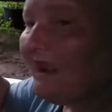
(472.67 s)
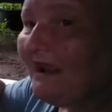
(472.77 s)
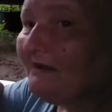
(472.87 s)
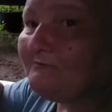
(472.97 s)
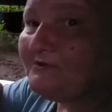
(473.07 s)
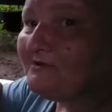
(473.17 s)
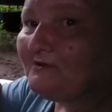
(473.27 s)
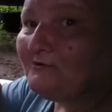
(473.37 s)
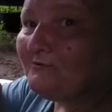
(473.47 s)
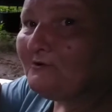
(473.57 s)

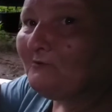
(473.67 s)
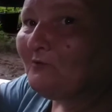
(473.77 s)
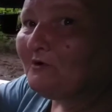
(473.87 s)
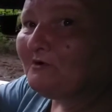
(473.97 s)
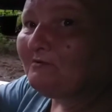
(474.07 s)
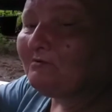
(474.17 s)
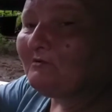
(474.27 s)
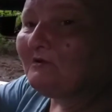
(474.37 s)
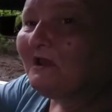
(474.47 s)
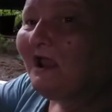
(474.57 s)
absolutely wonderful
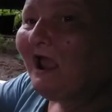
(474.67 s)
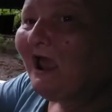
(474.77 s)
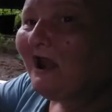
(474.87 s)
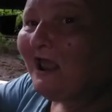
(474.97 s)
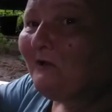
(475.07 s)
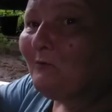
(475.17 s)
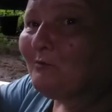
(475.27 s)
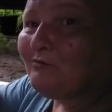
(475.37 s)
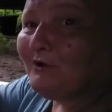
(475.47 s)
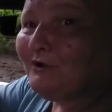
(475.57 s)
and I will
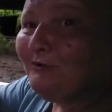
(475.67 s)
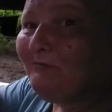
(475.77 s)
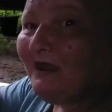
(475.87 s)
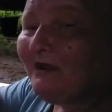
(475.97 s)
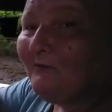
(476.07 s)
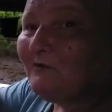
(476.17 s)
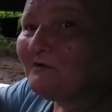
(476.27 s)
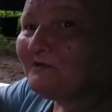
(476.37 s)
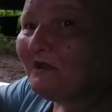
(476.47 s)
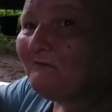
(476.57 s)
bring you back
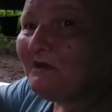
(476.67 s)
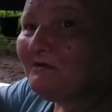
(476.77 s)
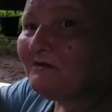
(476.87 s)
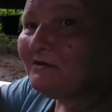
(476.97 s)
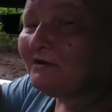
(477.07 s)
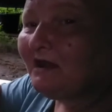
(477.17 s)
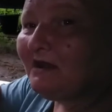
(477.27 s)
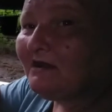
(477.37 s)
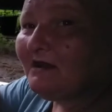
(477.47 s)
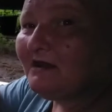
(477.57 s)
once I'm in the
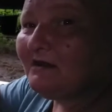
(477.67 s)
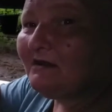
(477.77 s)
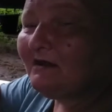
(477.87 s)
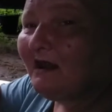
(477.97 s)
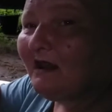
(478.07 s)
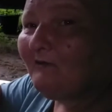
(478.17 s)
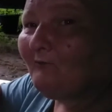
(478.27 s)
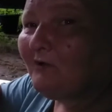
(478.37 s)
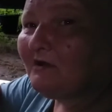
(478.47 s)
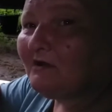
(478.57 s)
shed get
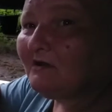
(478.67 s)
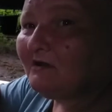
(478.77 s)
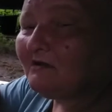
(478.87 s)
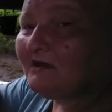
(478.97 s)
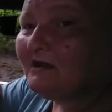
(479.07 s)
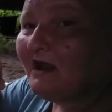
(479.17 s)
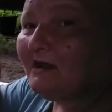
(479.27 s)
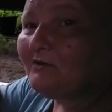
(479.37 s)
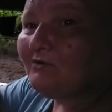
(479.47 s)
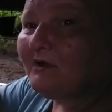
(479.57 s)
with the
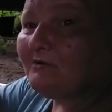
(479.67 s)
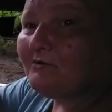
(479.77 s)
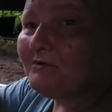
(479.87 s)
dehydrators